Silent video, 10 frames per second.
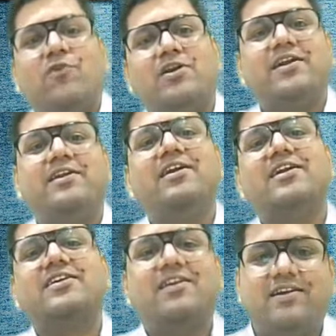already
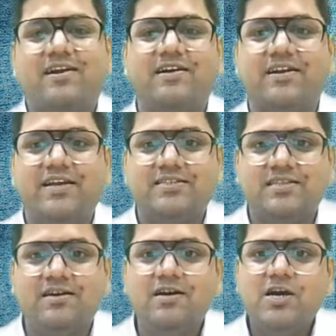deducted 100 ka TDS in
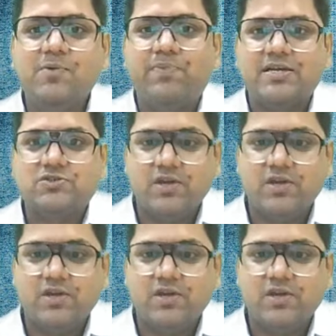the past.